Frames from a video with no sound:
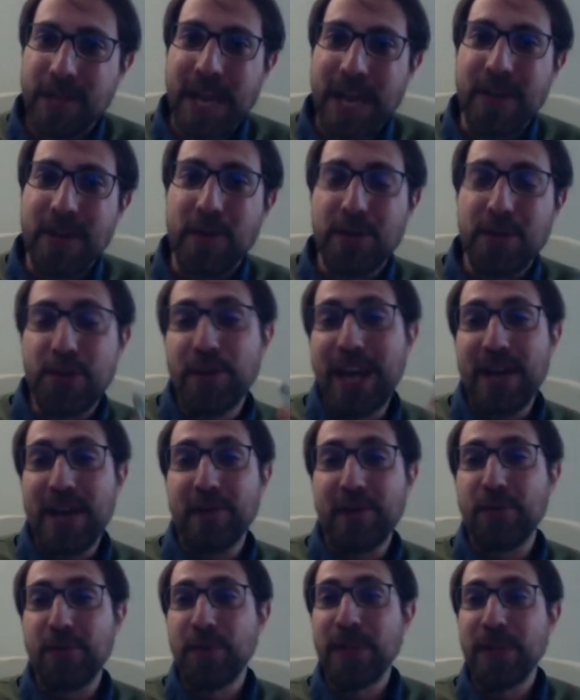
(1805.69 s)
you cannot you
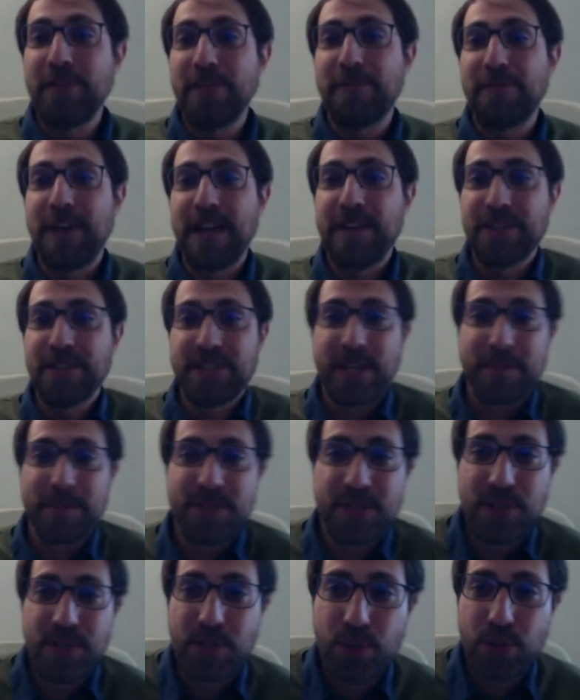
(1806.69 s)
cannot really find a
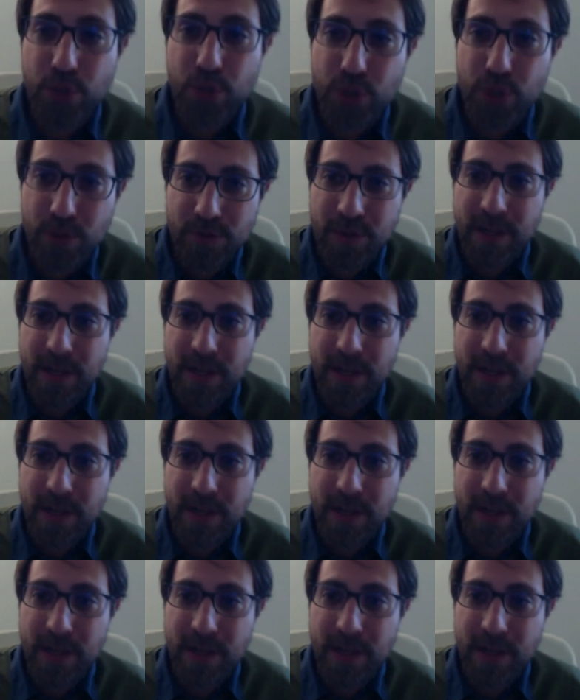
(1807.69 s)
substitution